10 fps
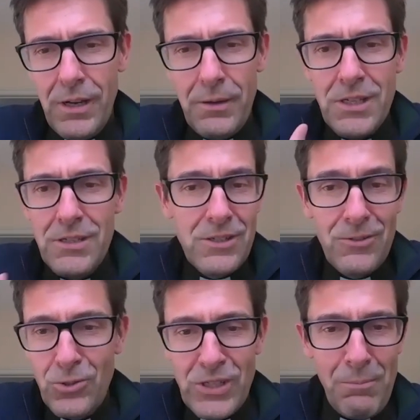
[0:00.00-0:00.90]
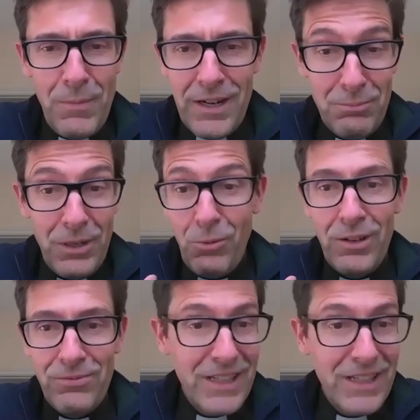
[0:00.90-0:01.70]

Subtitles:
I was interested, of course, my wife